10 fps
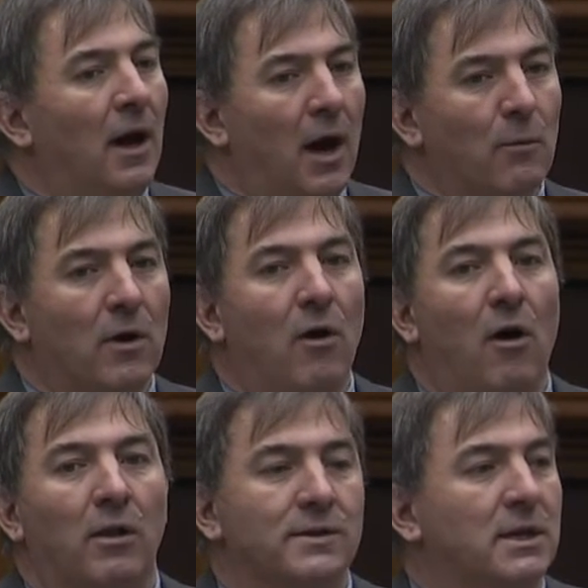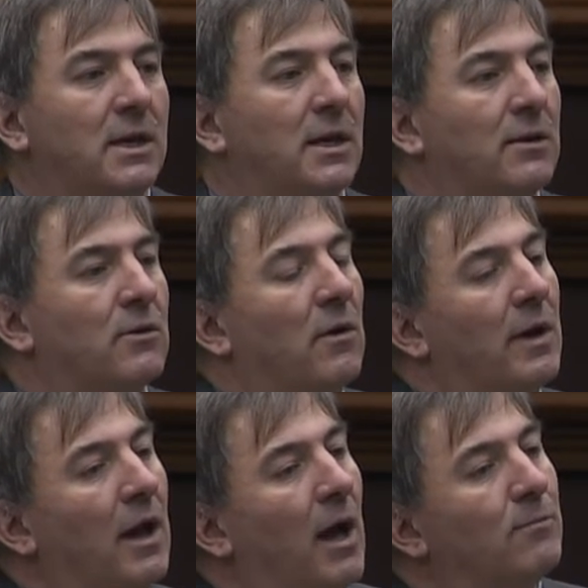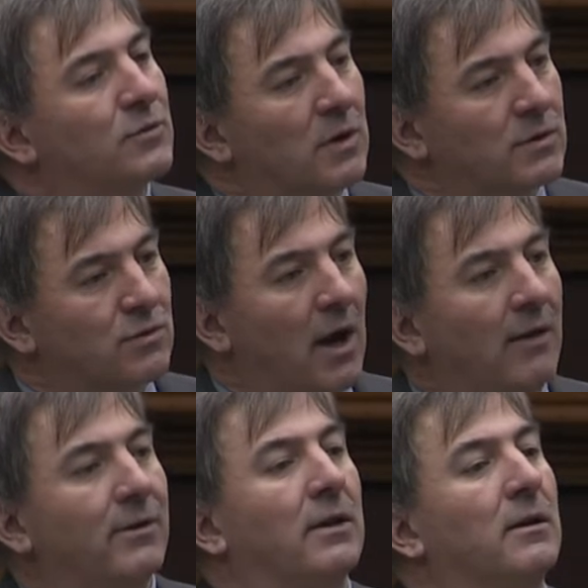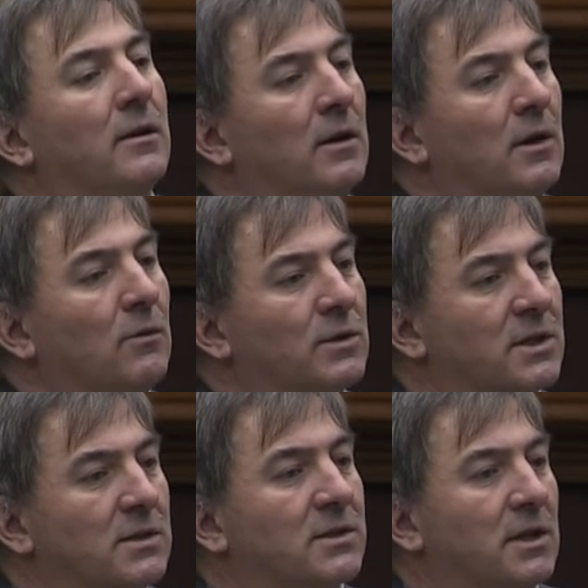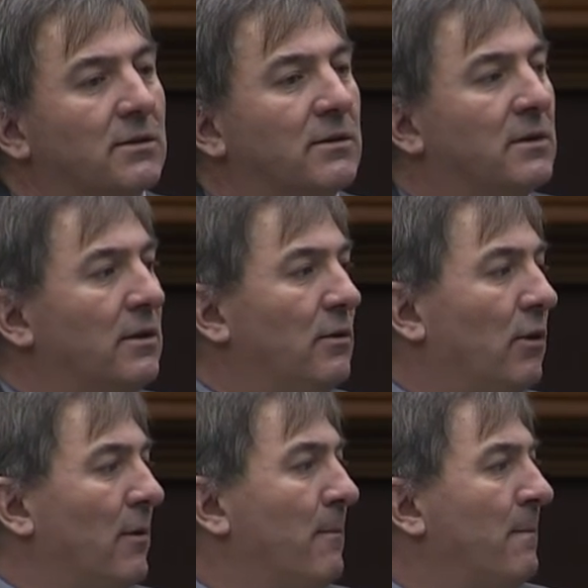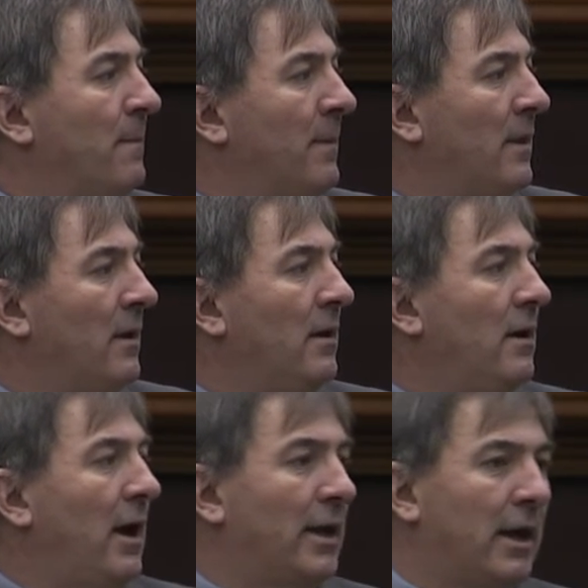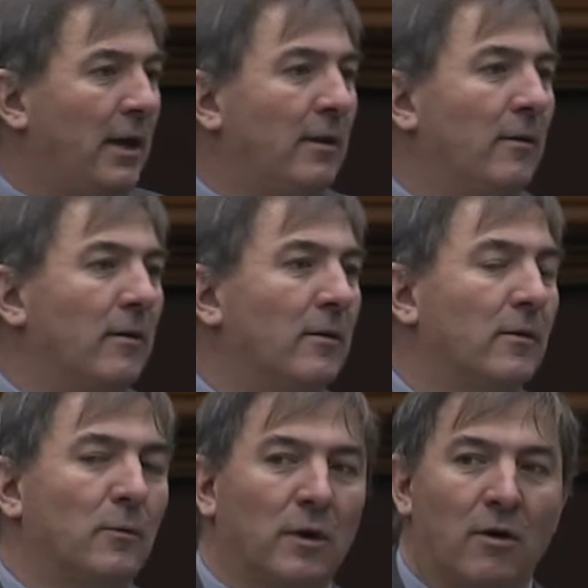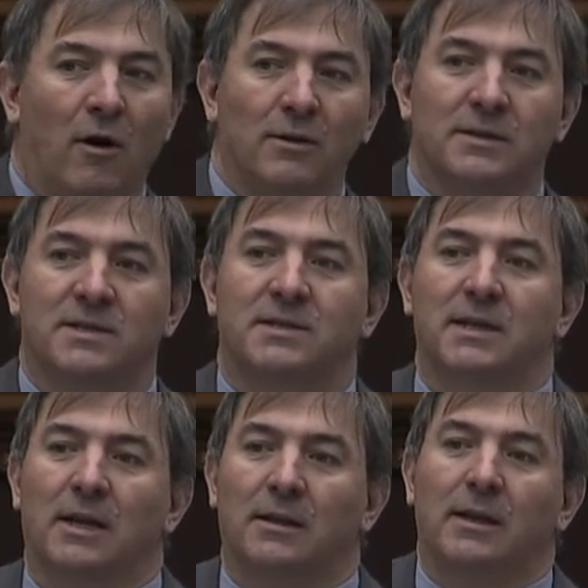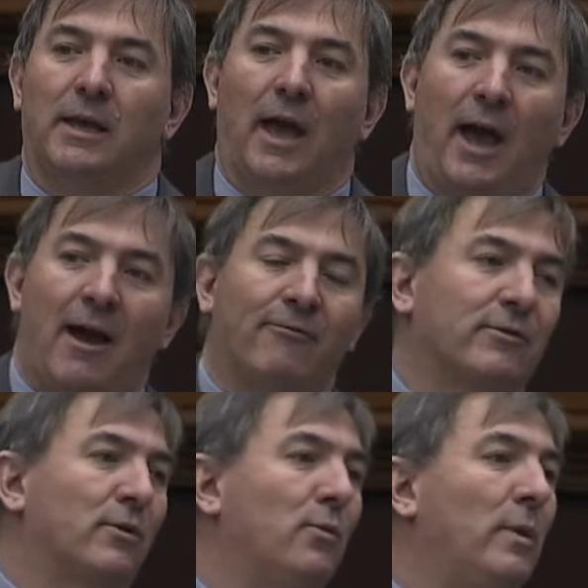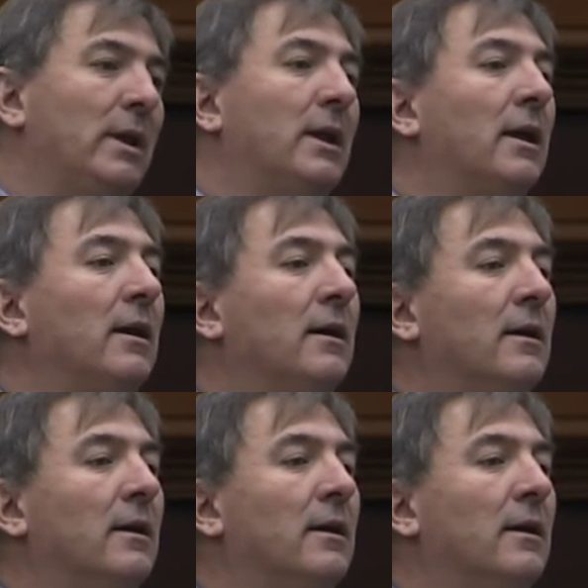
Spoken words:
I recall as a kid growing up, drunk driving was considered the norm. And I recall distinctly, after winning